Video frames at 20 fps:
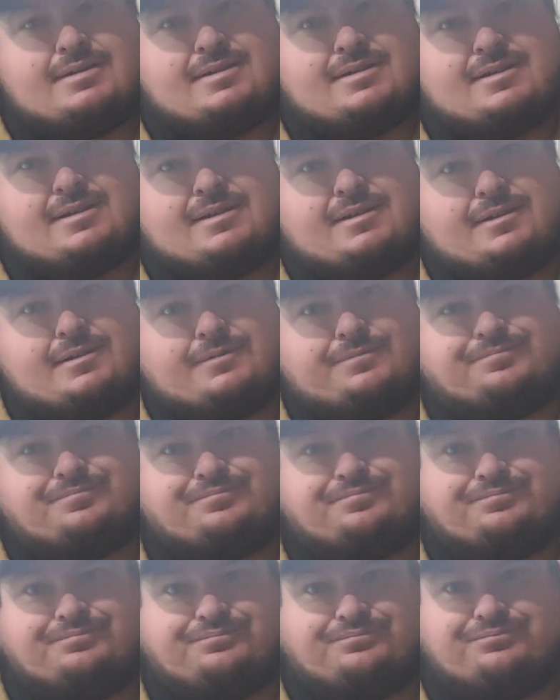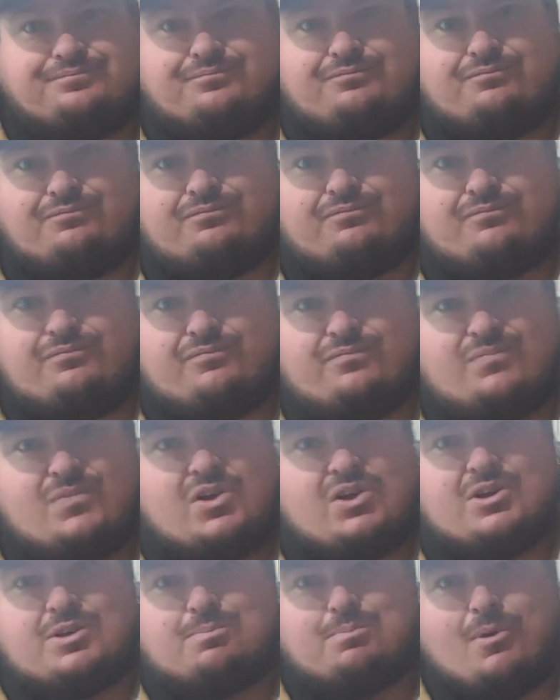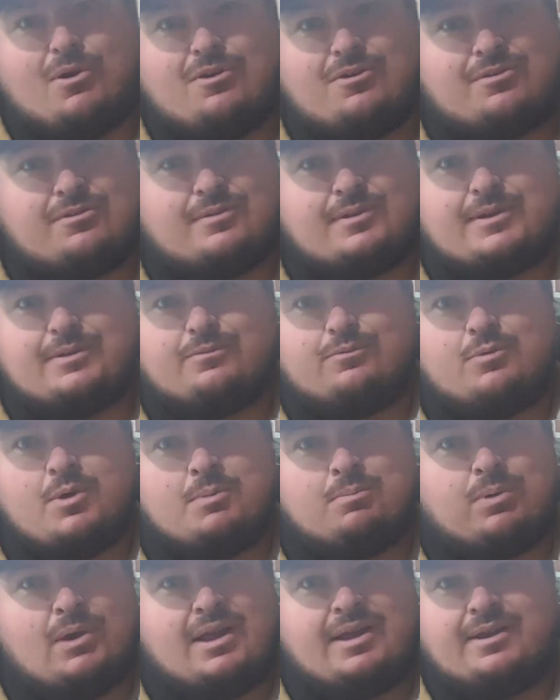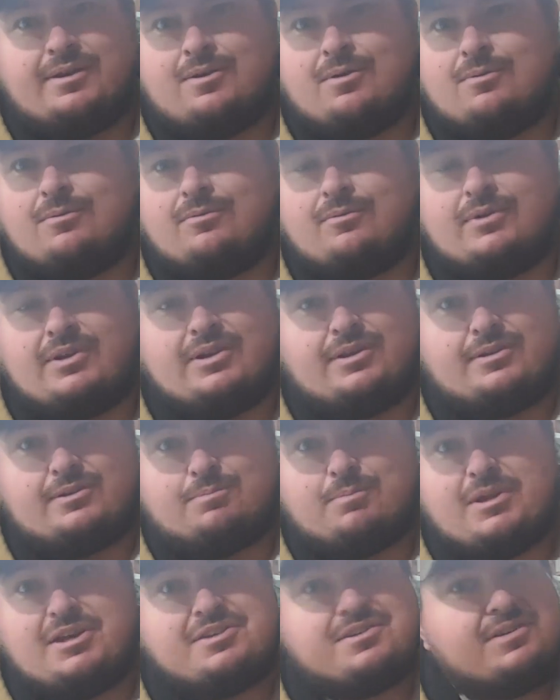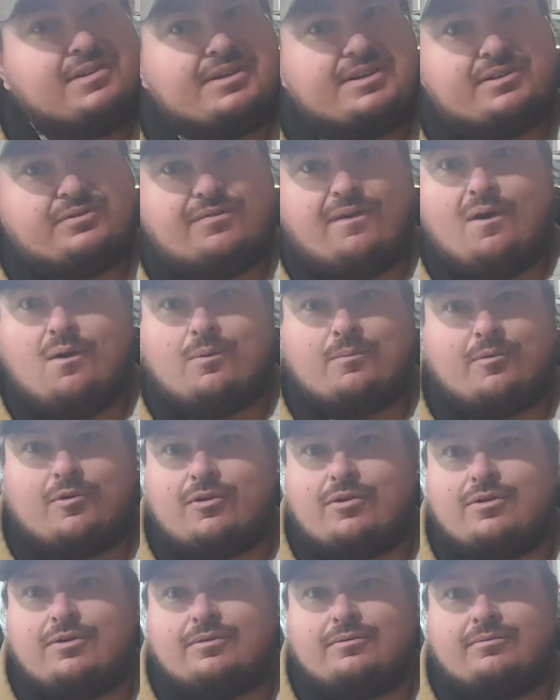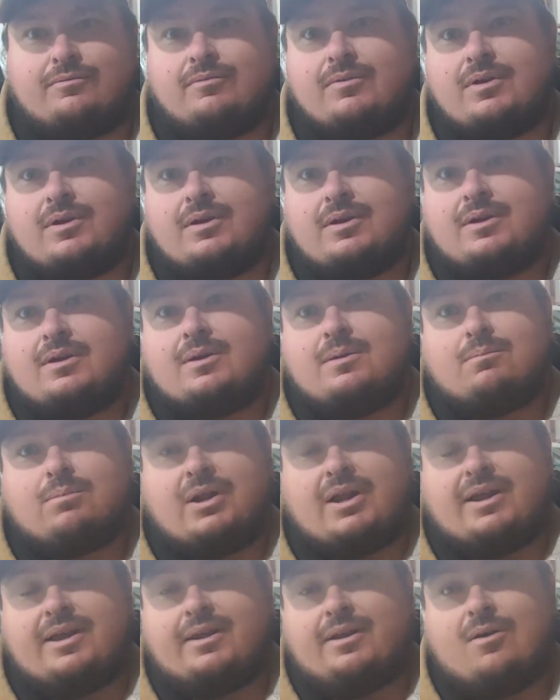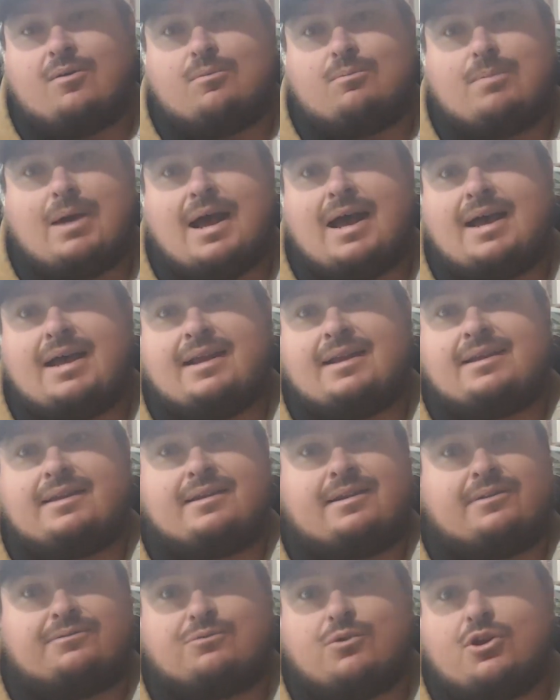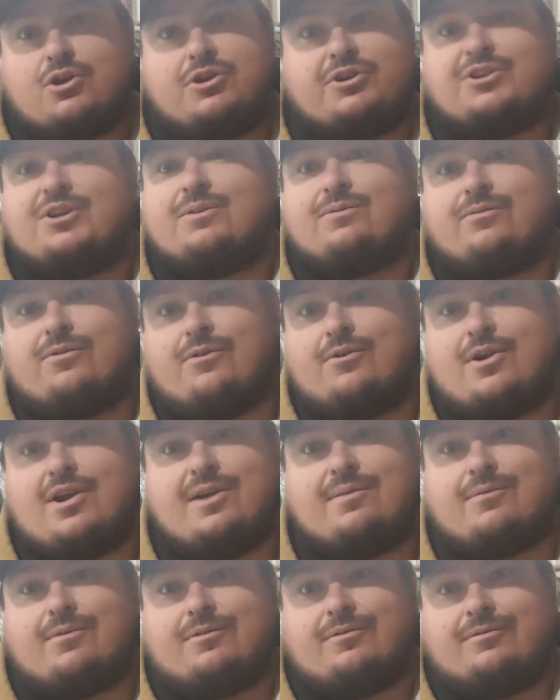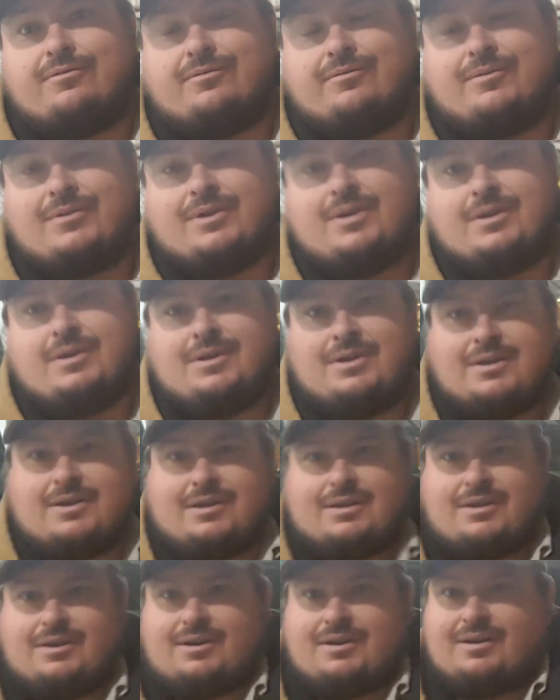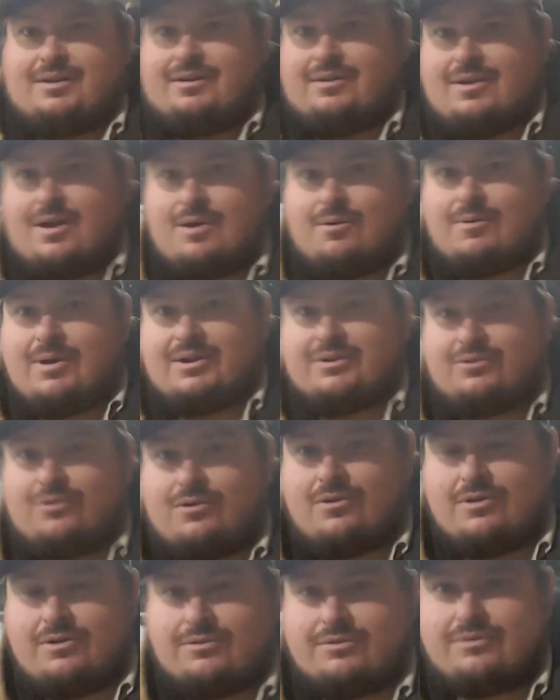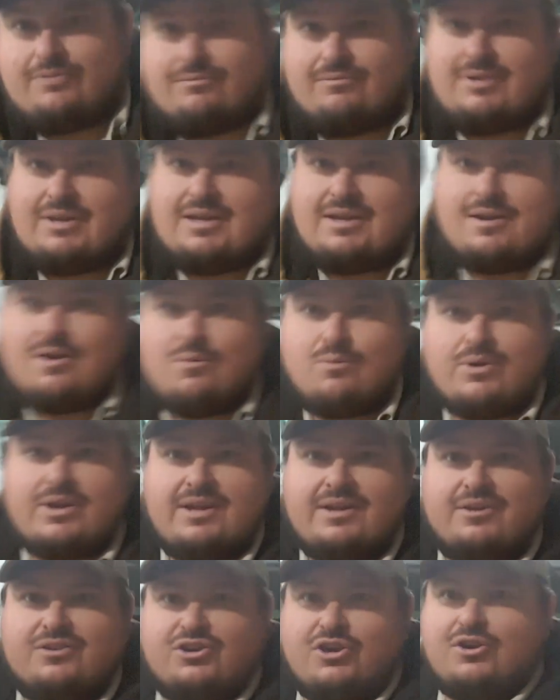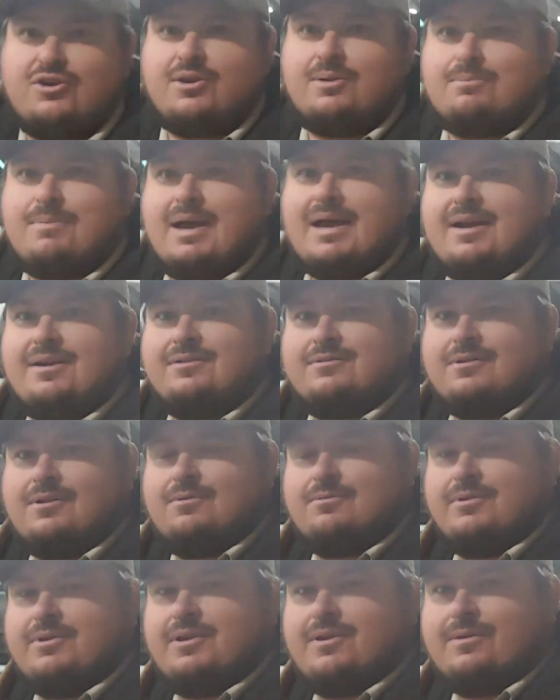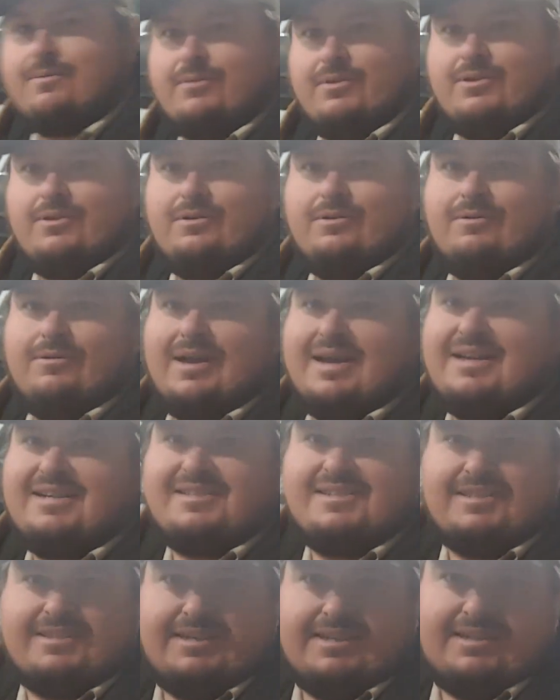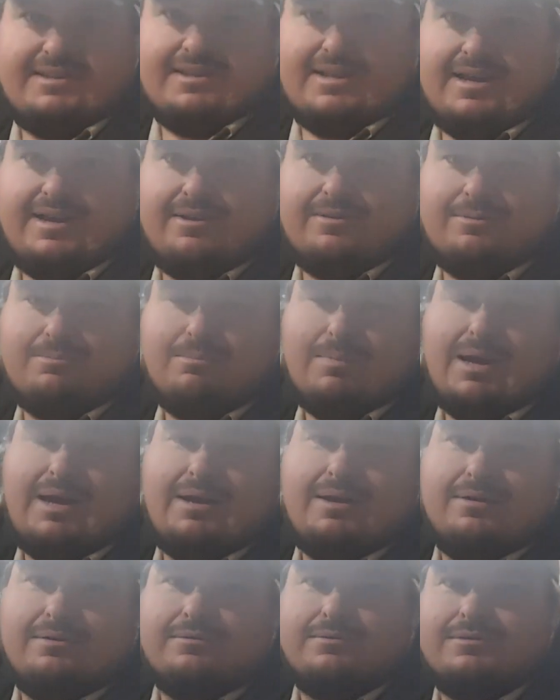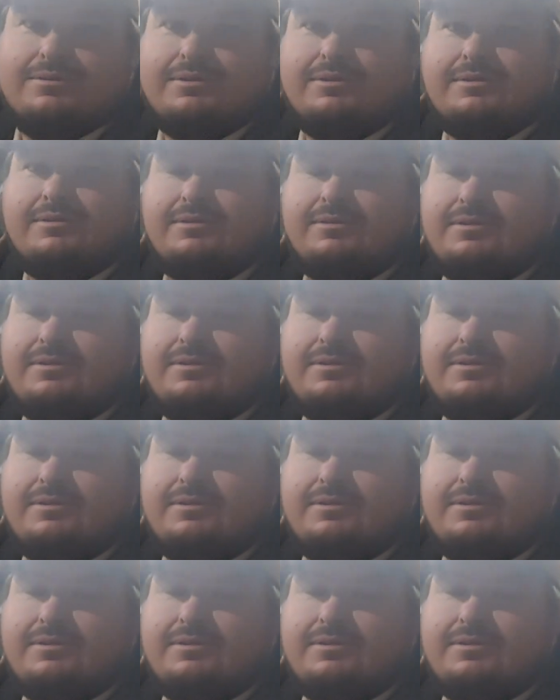Us personally, we planned on, especially this farm truck, planned on buying it and running it forever. That truck, it don't get a ton of miles on it every year, 8 to 10,000 miles.